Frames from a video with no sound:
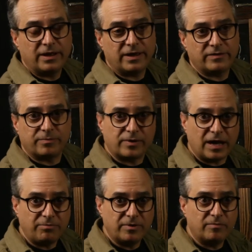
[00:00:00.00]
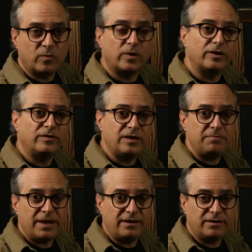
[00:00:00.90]
is a problem where your
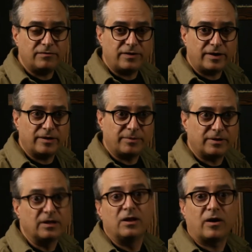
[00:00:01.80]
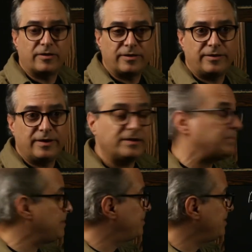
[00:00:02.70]
dependent variable or the thing to
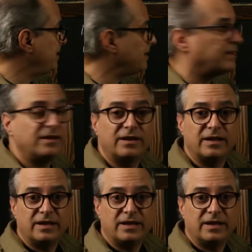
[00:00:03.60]
be predicted